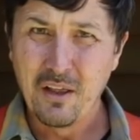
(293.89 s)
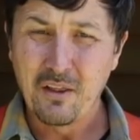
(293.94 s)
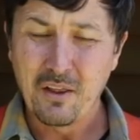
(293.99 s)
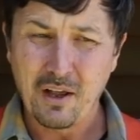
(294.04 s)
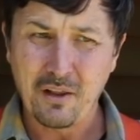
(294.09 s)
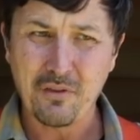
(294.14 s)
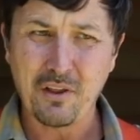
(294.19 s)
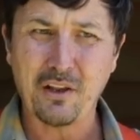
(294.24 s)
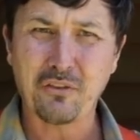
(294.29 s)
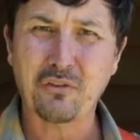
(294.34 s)

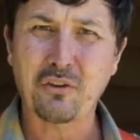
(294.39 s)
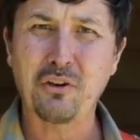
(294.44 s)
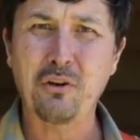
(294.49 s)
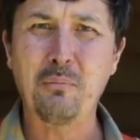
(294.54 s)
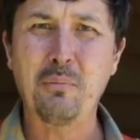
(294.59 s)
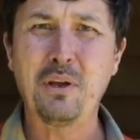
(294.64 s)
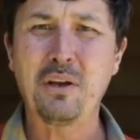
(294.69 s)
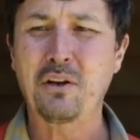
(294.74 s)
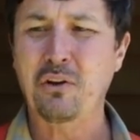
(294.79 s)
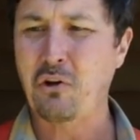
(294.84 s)
That that's gonna
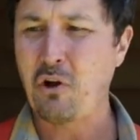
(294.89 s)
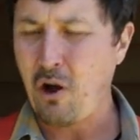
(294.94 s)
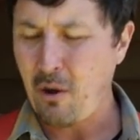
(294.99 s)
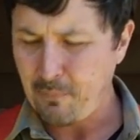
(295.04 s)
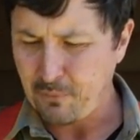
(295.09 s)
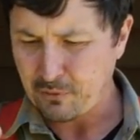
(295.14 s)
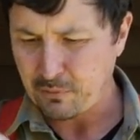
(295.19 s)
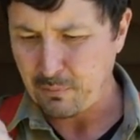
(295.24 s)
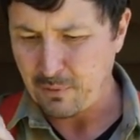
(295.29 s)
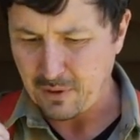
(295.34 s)
be an
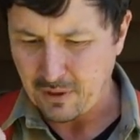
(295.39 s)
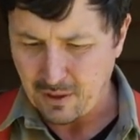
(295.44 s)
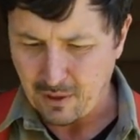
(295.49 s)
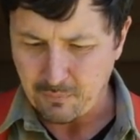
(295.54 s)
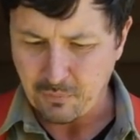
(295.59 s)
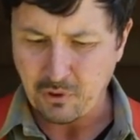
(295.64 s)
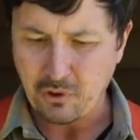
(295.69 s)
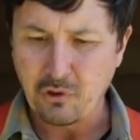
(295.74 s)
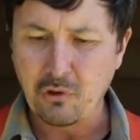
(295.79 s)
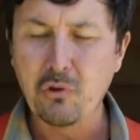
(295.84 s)
accomplishment, and
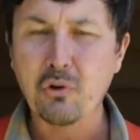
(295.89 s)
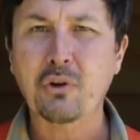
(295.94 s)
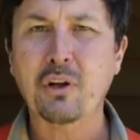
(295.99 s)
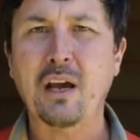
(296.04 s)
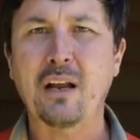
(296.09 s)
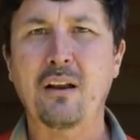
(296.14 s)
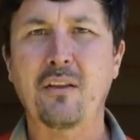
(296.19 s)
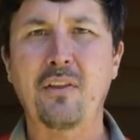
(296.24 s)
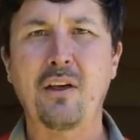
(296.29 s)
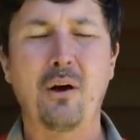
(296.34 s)
I'm gonna look
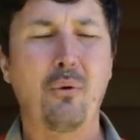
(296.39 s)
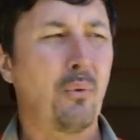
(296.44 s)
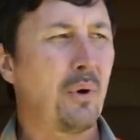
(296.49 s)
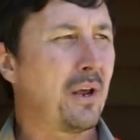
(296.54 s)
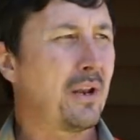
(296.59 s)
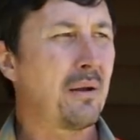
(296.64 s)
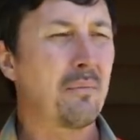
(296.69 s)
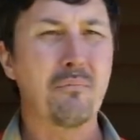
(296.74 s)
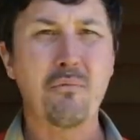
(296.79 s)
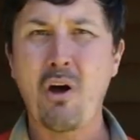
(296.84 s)
at it that
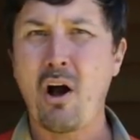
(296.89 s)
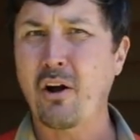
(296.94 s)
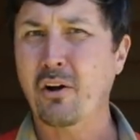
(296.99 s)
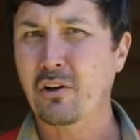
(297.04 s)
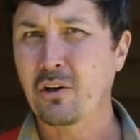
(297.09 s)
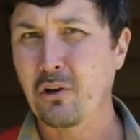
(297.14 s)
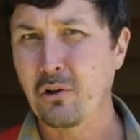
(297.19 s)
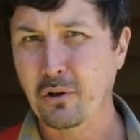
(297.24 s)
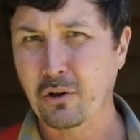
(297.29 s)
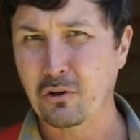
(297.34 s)
way, and I'm not
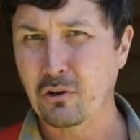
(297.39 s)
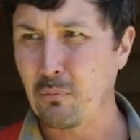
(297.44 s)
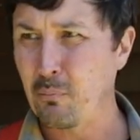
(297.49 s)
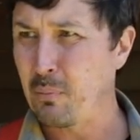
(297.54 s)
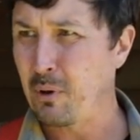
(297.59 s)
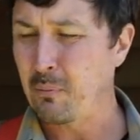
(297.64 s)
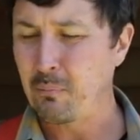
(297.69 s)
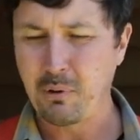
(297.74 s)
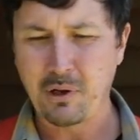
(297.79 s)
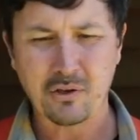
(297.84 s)
gonna look at the
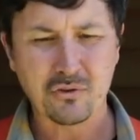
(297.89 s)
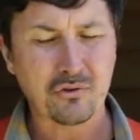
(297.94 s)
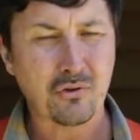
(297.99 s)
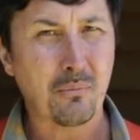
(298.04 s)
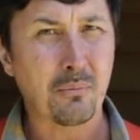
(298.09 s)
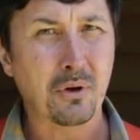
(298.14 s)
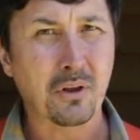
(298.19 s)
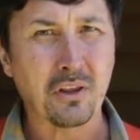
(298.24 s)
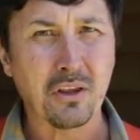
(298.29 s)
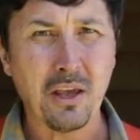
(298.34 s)
big picture.
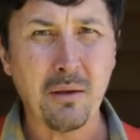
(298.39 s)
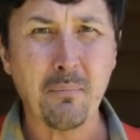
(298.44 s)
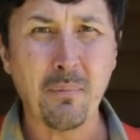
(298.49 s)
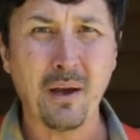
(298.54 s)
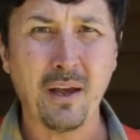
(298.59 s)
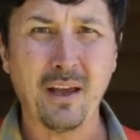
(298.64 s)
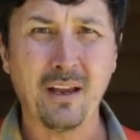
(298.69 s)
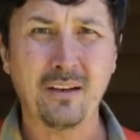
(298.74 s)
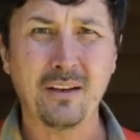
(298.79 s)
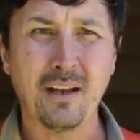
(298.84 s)
I'm gonna keep
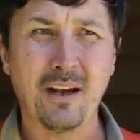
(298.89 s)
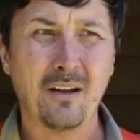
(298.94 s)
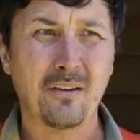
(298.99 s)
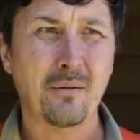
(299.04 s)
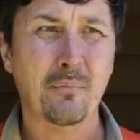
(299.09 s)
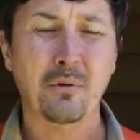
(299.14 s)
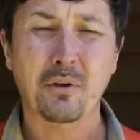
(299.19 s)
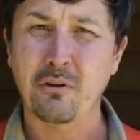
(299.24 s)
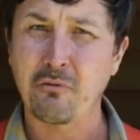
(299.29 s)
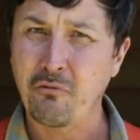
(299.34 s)
my head down.
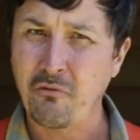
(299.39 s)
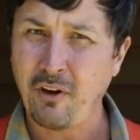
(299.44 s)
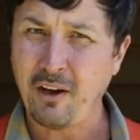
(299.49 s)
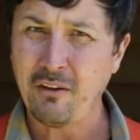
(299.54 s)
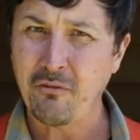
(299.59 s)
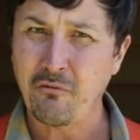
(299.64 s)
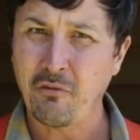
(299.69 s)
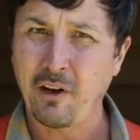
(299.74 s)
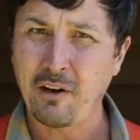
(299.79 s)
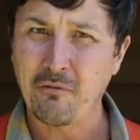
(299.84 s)
I'm gonna
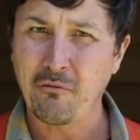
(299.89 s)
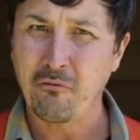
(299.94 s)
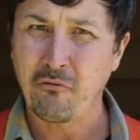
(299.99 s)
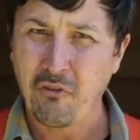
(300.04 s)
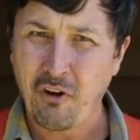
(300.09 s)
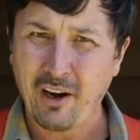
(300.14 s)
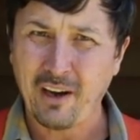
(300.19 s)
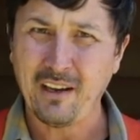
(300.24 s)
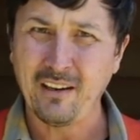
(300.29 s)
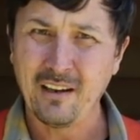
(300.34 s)
fight, fight,
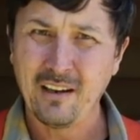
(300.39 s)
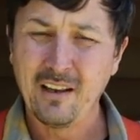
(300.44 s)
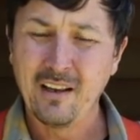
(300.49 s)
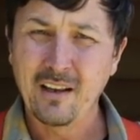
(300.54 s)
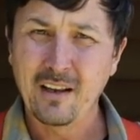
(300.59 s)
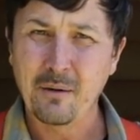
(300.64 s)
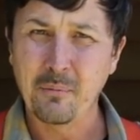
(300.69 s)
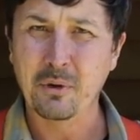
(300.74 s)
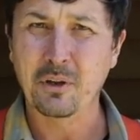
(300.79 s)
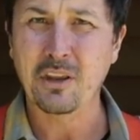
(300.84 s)
fight.
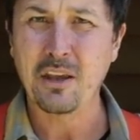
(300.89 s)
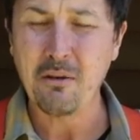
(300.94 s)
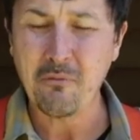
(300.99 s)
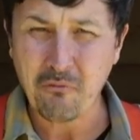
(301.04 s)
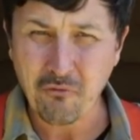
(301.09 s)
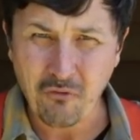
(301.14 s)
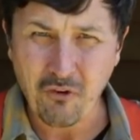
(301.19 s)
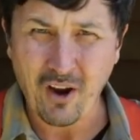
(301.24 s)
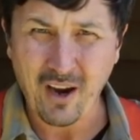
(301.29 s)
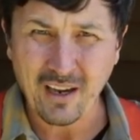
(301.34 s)
I'm gonna keep
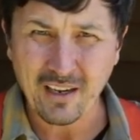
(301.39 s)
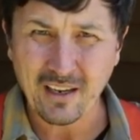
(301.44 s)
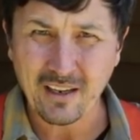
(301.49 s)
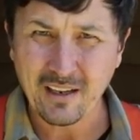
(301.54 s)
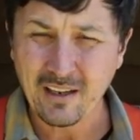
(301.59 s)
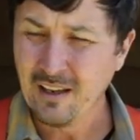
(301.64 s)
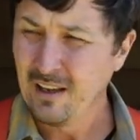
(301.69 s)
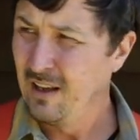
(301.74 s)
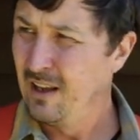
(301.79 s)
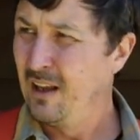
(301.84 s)

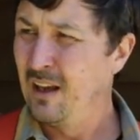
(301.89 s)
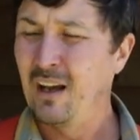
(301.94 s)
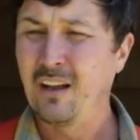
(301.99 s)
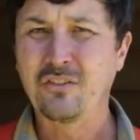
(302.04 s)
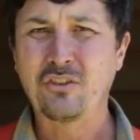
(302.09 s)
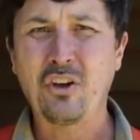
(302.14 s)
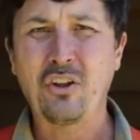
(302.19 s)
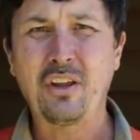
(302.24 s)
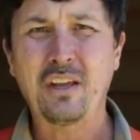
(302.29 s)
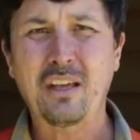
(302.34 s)
fighting
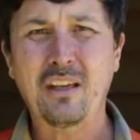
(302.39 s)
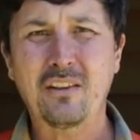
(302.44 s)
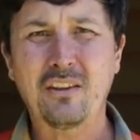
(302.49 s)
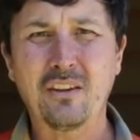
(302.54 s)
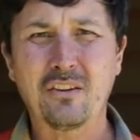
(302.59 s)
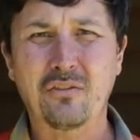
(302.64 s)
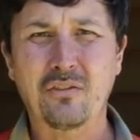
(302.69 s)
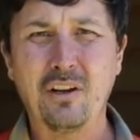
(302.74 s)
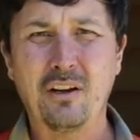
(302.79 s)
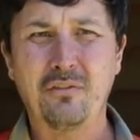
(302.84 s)
until I get
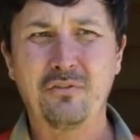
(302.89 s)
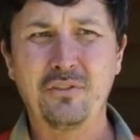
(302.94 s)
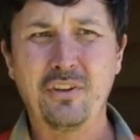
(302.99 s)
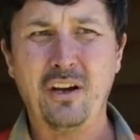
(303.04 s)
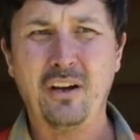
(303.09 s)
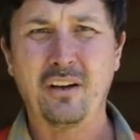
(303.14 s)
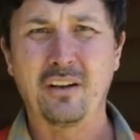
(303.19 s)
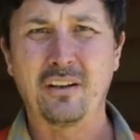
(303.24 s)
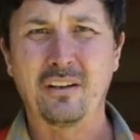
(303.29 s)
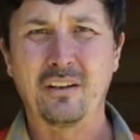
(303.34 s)
this stuff
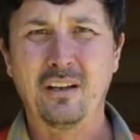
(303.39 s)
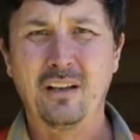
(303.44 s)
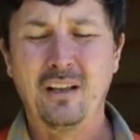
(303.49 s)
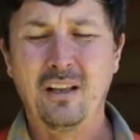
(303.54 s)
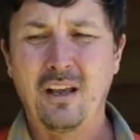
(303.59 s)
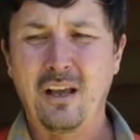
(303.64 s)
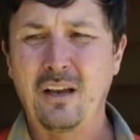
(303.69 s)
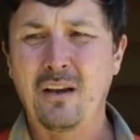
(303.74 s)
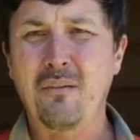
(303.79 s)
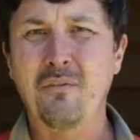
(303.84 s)
done,
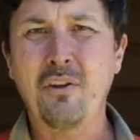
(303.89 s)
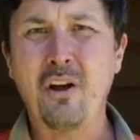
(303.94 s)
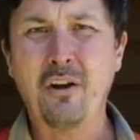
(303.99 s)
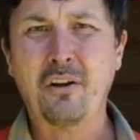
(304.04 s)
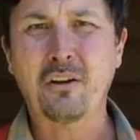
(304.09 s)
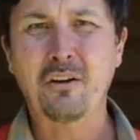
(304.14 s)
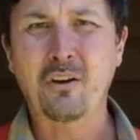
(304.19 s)
and I'm not